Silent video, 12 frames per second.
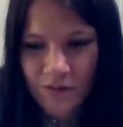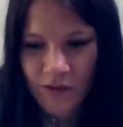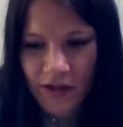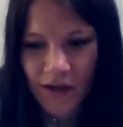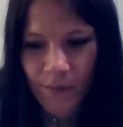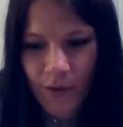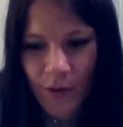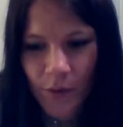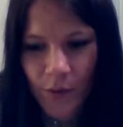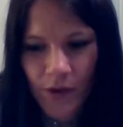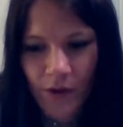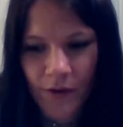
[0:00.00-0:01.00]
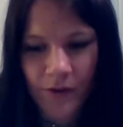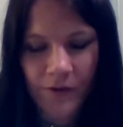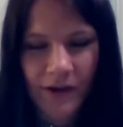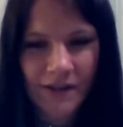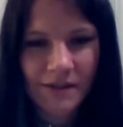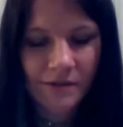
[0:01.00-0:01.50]
We got both, and all the
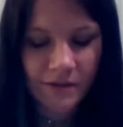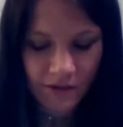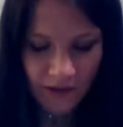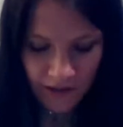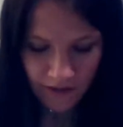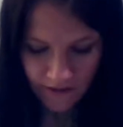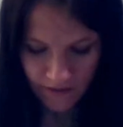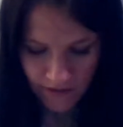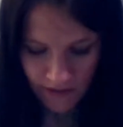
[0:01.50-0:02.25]
rhinestones are there.